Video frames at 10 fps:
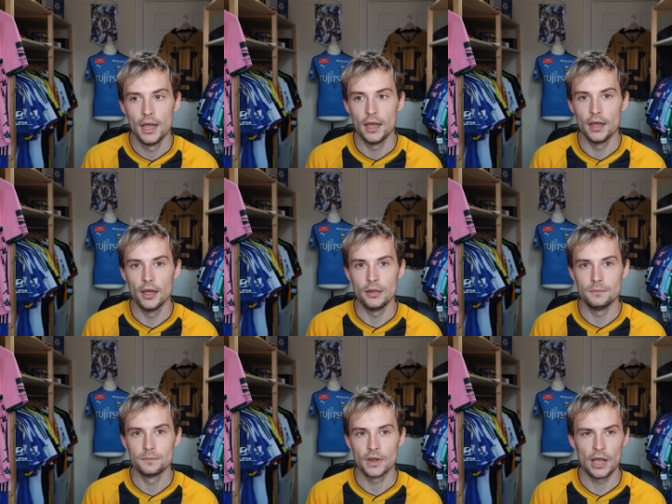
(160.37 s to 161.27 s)

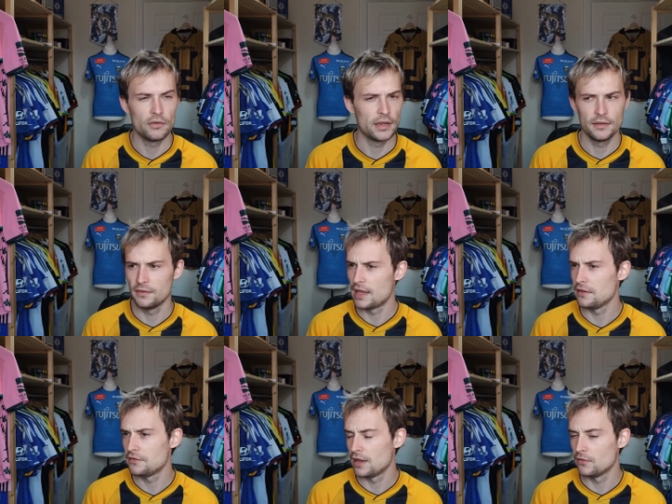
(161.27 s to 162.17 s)
I was like, that
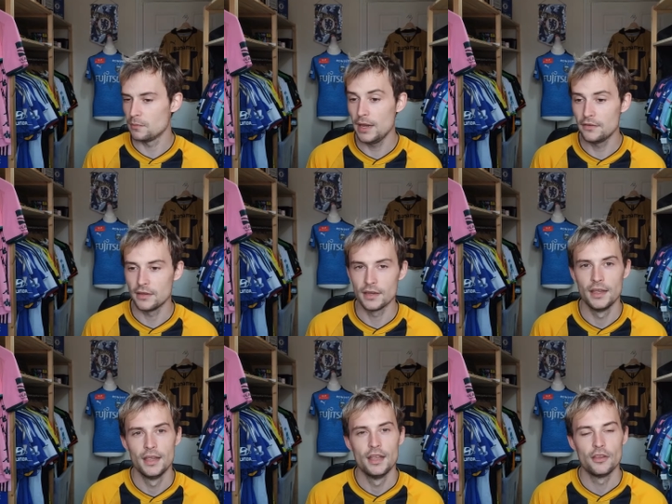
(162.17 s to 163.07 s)
sounds amazing.
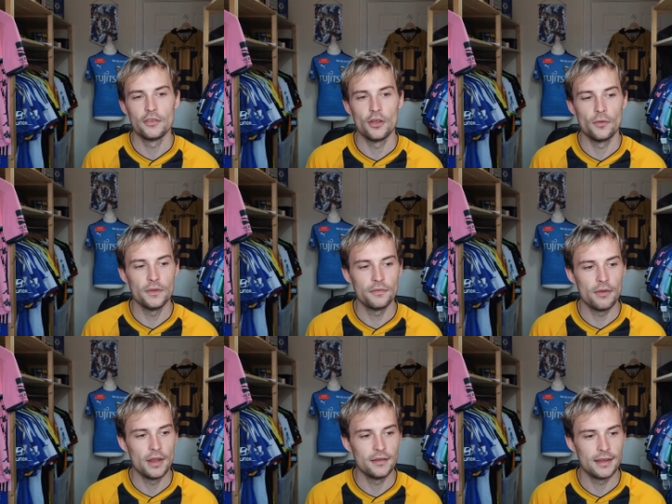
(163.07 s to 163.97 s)
So this
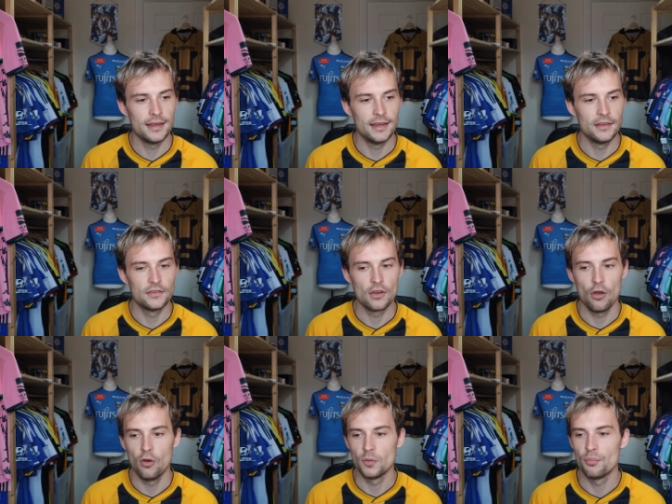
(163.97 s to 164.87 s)
friend is
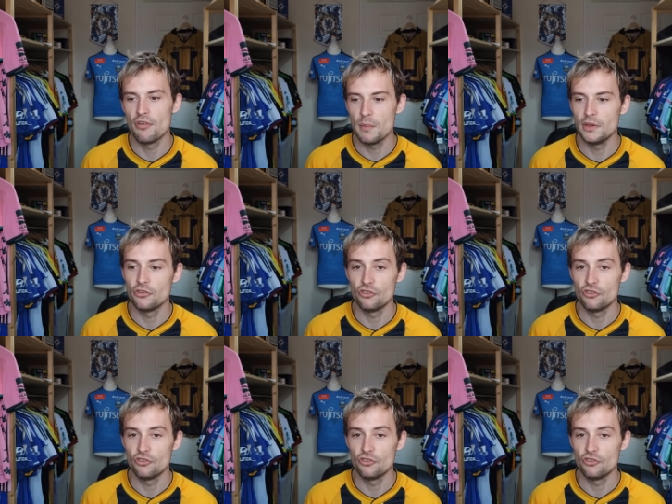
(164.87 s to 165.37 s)
called Premier